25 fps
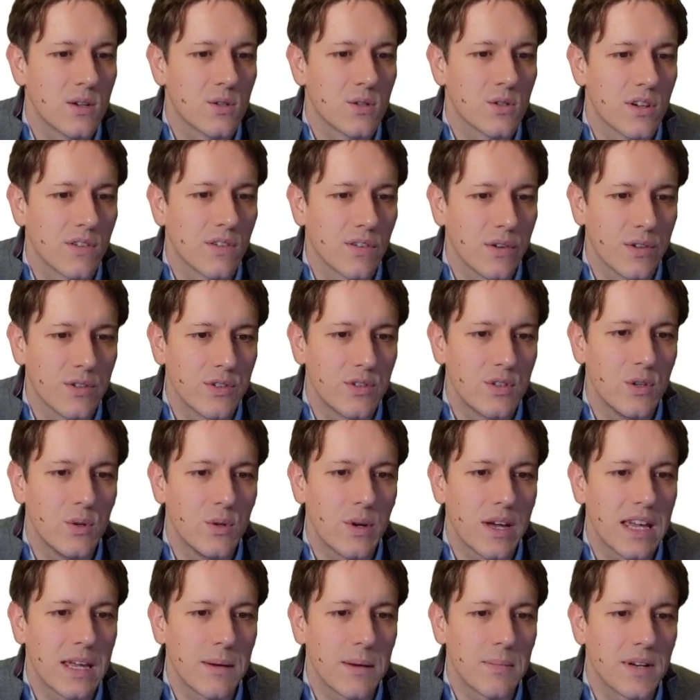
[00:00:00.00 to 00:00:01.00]
So I've got
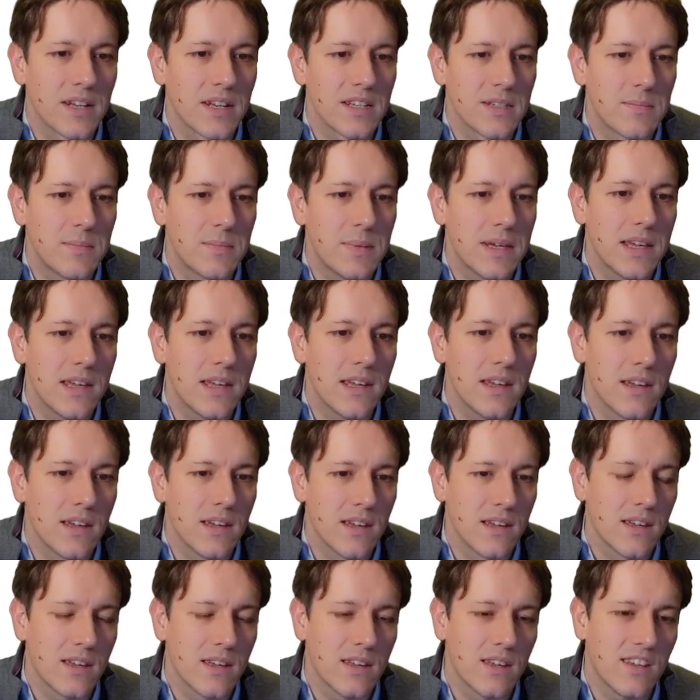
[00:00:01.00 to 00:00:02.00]
2A plus B
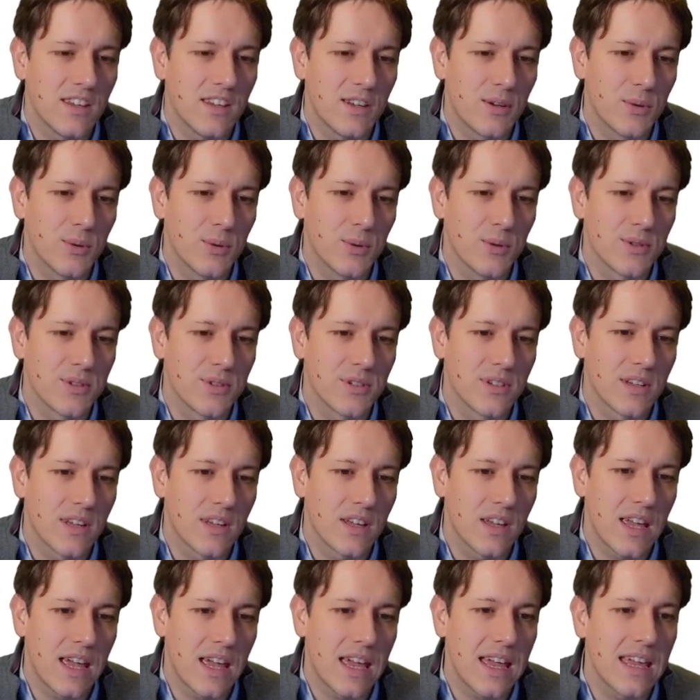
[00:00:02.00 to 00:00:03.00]
equals
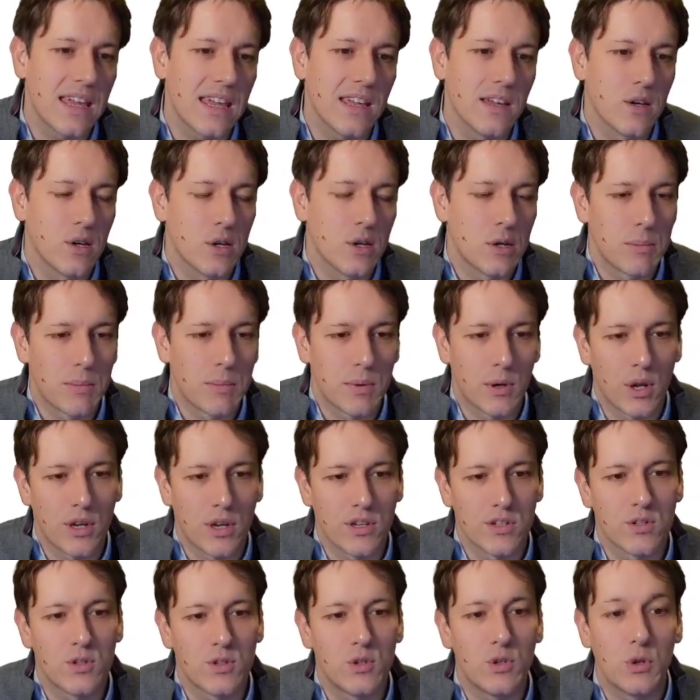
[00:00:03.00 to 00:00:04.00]
A
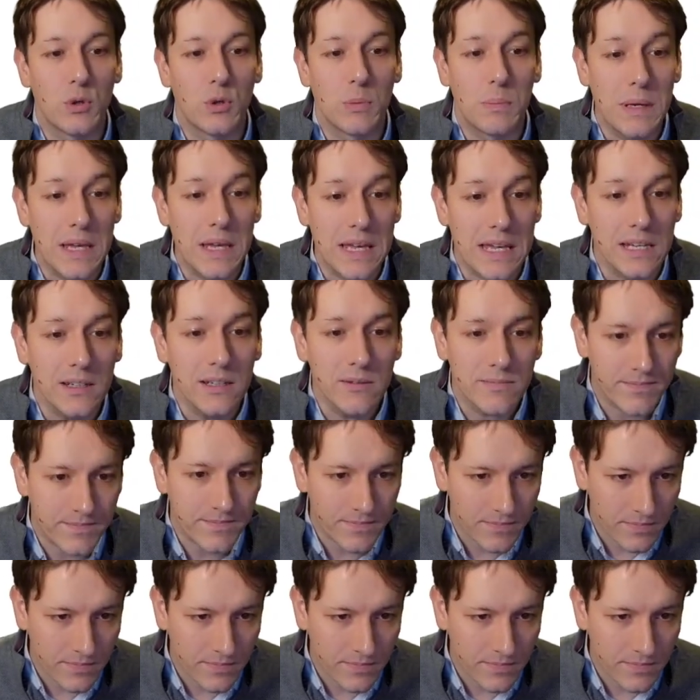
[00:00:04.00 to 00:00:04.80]
plus 2B.